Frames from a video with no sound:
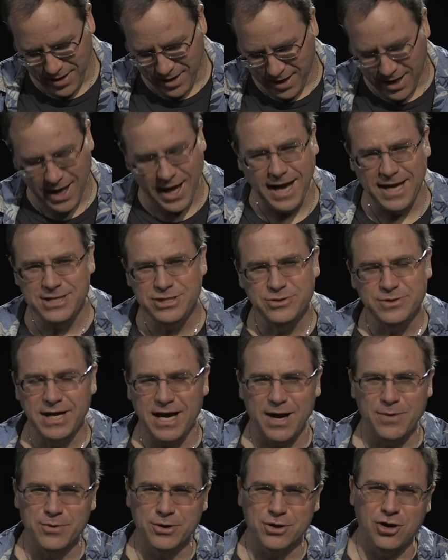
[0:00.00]
I do
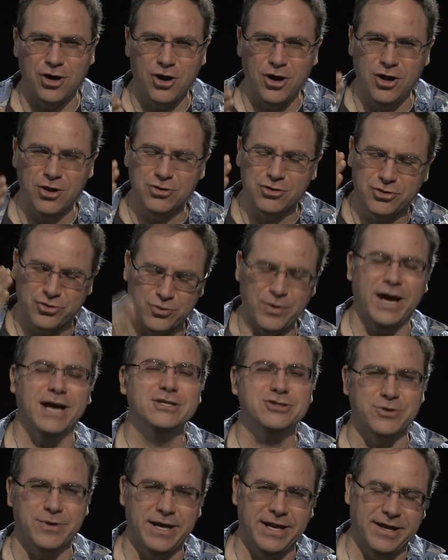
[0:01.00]
not recall
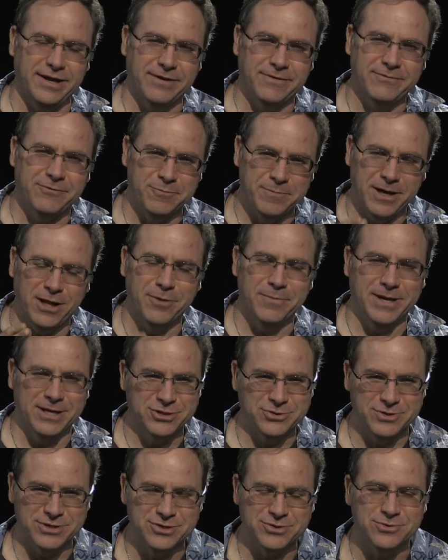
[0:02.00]
graduating from
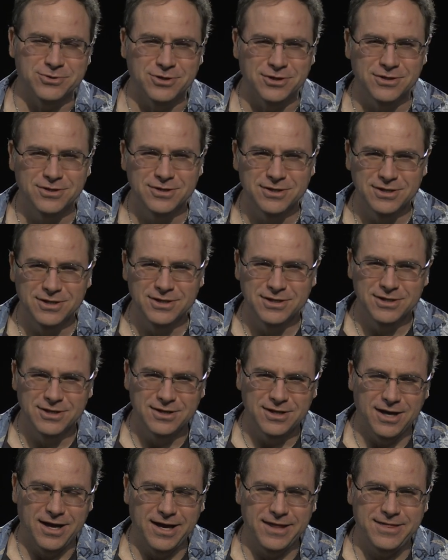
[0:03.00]
elementary school.
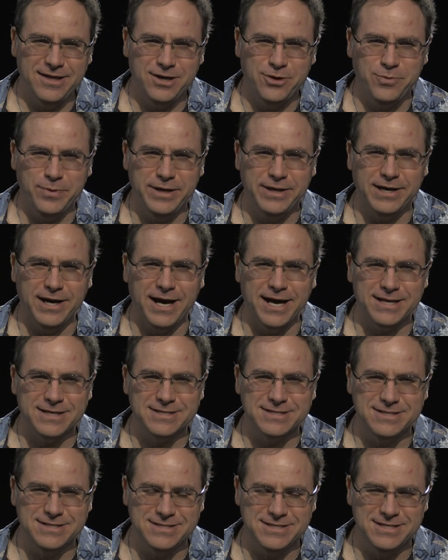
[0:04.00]
I think we got
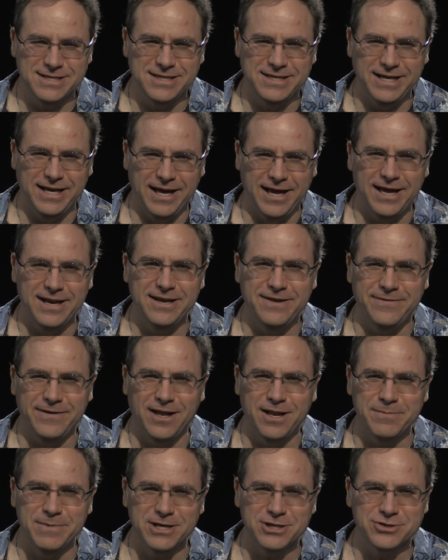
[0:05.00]
to the end of
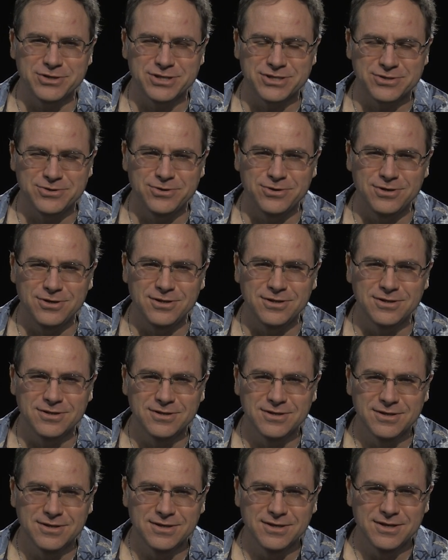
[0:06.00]
elementary school
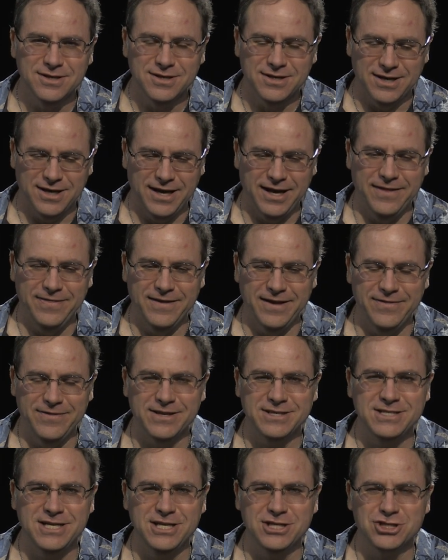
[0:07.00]
and then the
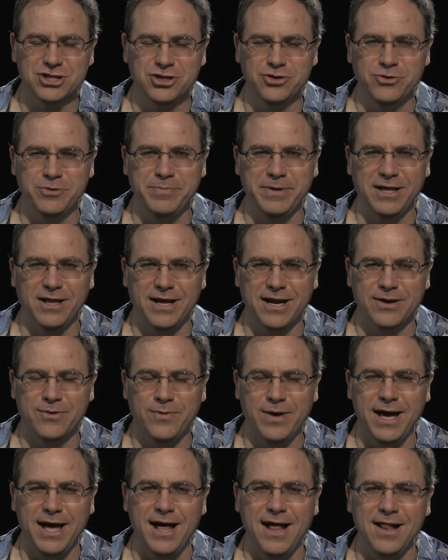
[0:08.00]
teacher would be like,
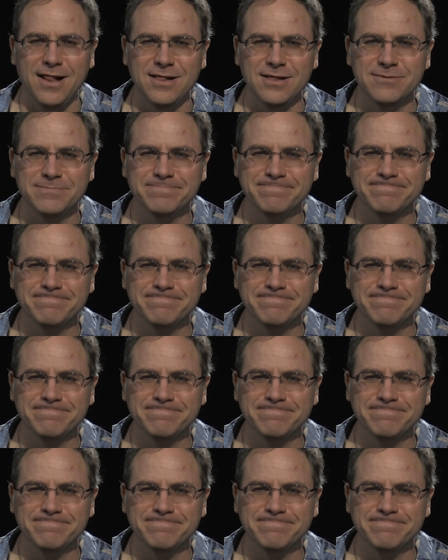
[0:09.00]
well,